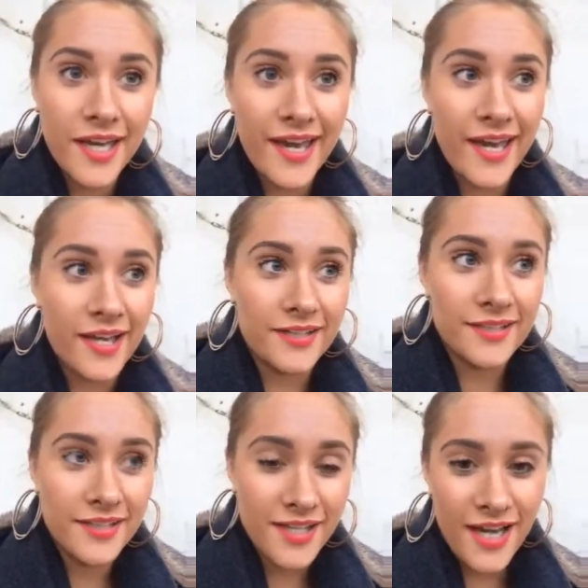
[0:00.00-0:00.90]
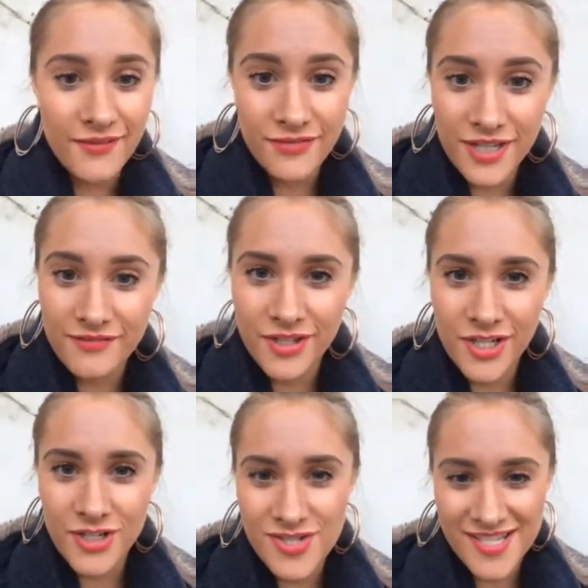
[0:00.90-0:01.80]
And I've read a
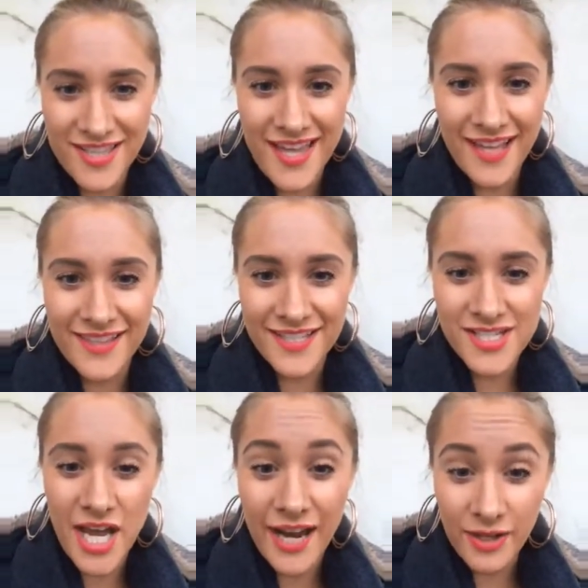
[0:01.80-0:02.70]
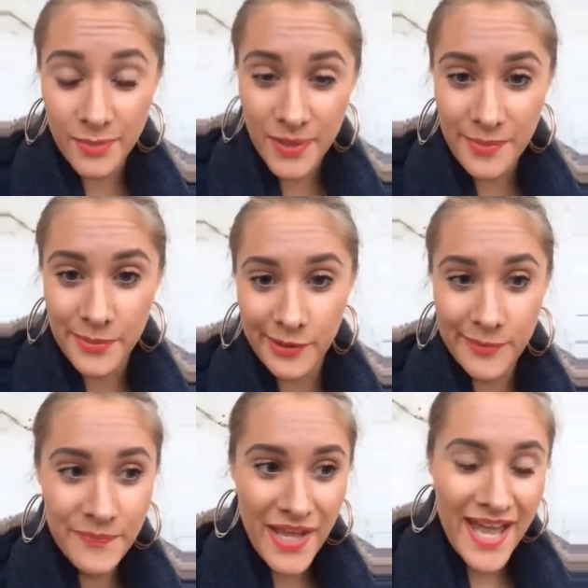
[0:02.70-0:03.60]
very interesting fact that tired people